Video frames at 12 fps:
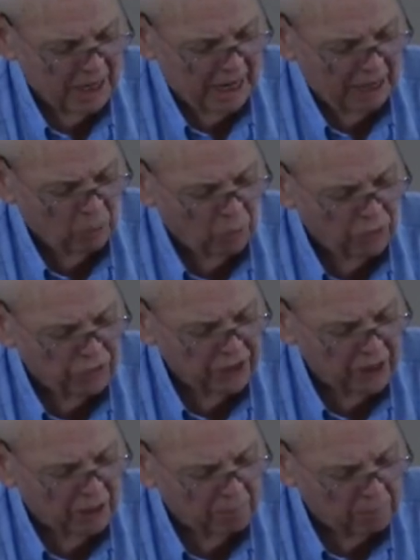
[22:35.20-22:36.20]
And when the
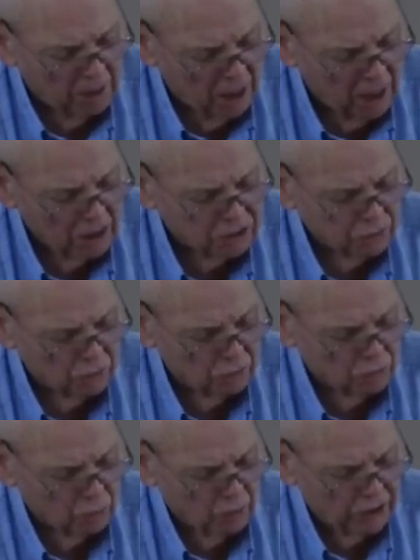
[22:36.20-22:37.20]

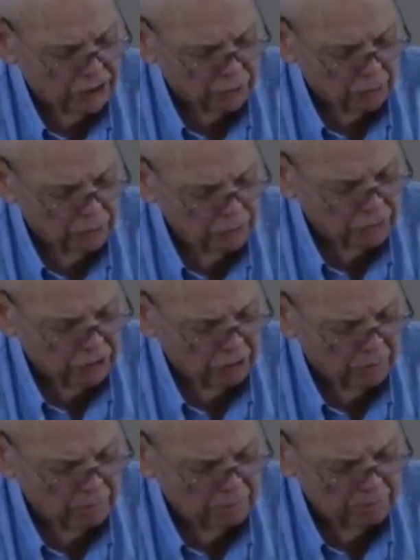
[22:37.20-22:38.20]
apostles were at
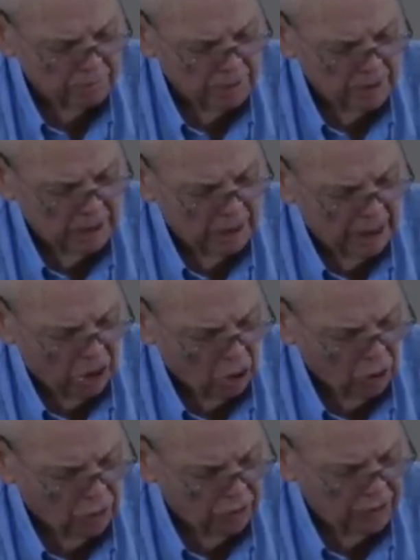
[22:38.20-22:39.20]
Jerusalem,
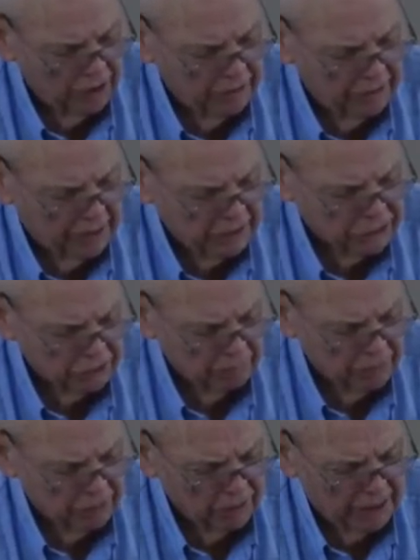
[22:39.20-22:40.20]
heard that
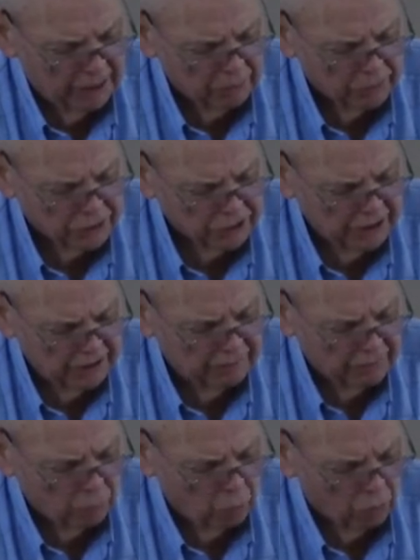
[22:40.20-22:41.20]
Samaria had received
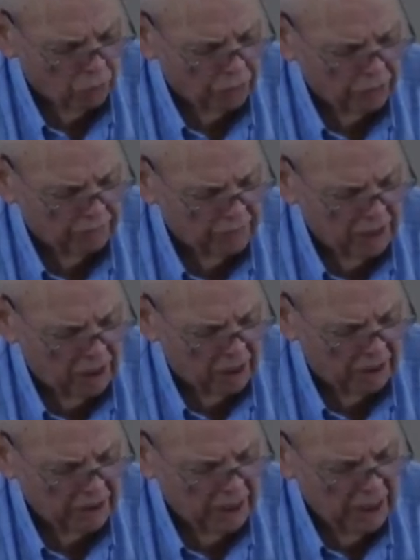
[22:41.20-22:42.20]
the word of
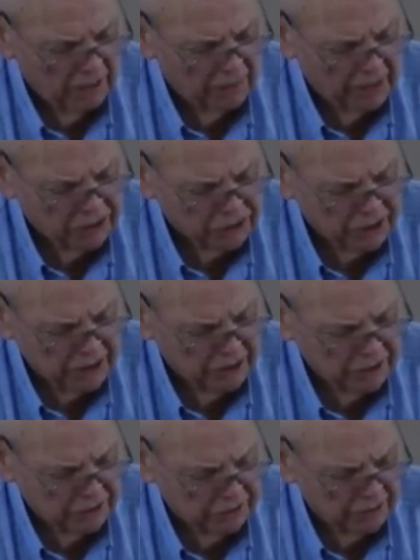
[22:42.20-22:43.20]
God, they sent
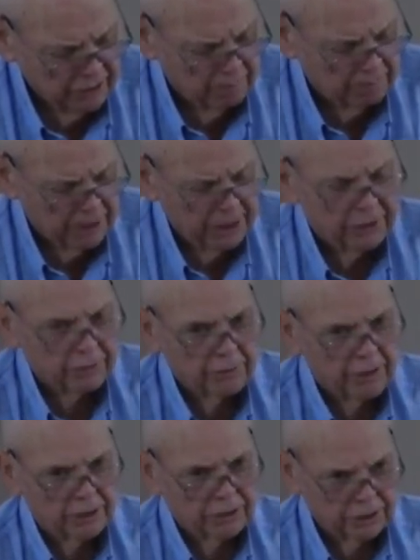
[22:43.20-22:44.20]
unto them Peter
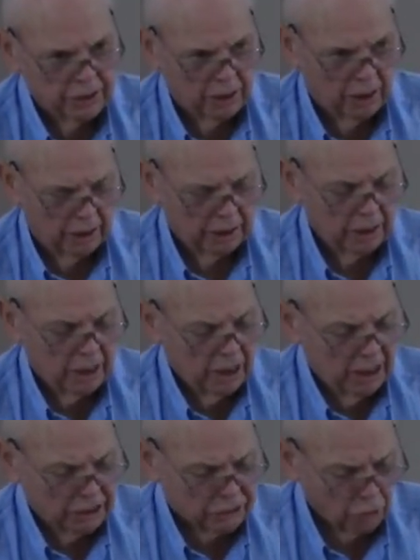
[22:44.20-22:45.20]
and John.
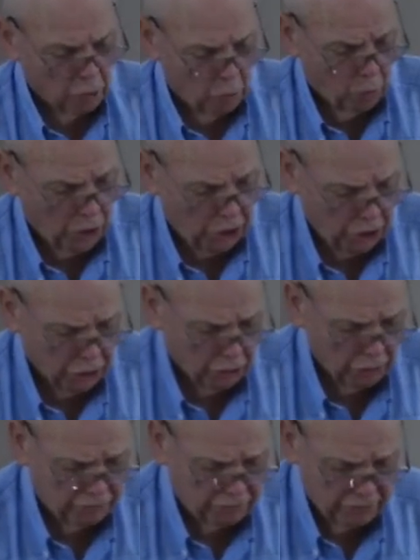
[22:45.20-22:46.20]
And so
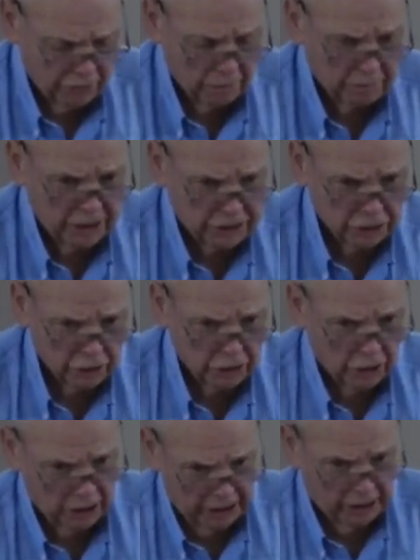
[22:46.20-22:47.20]
here Philip gets a
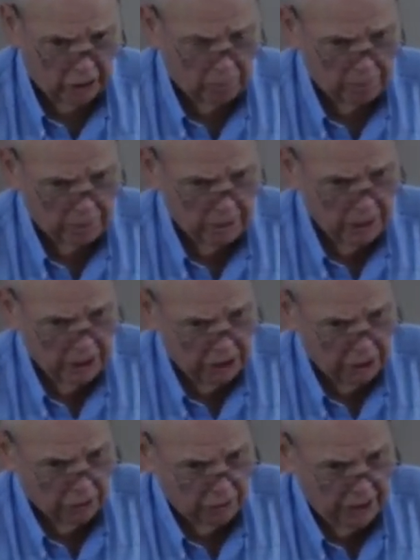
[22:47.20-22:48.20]
little help.
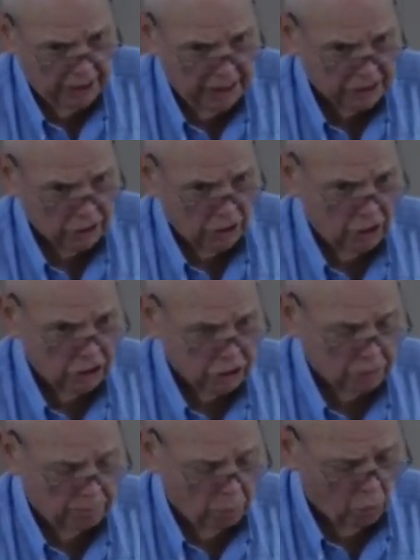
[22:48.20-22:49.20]
Here he gets a little
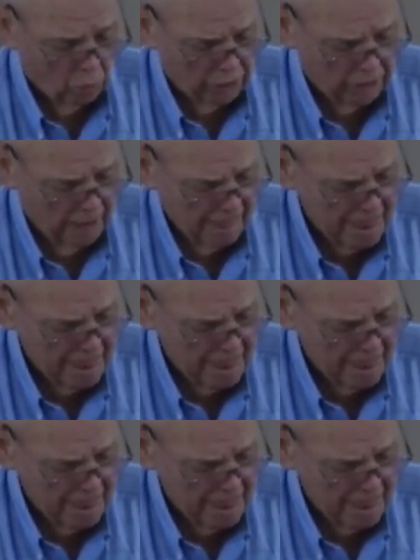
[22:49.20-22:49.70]
support.